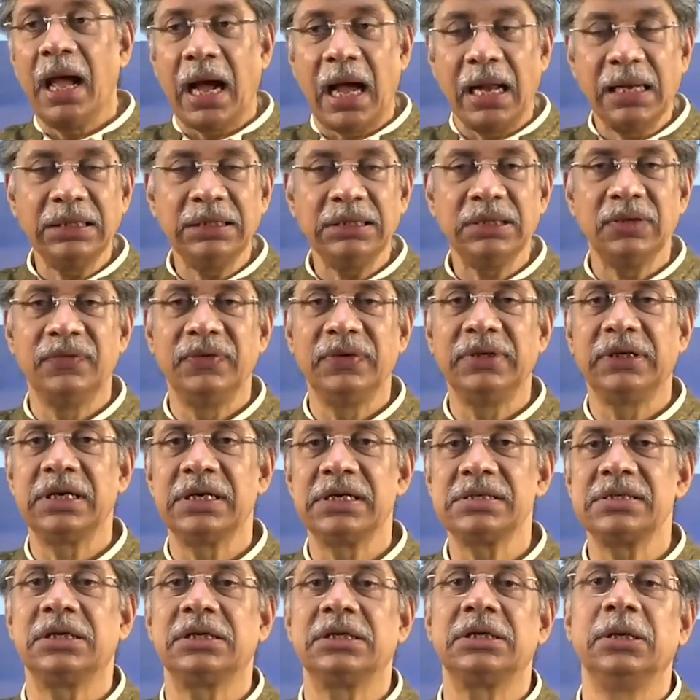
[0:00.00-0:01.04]
and in the
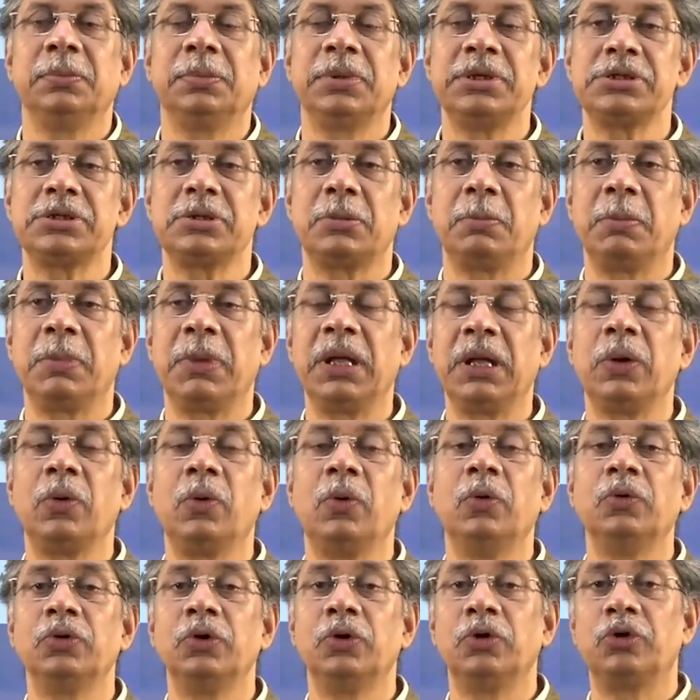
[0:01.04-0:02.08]
winters the temperature may going to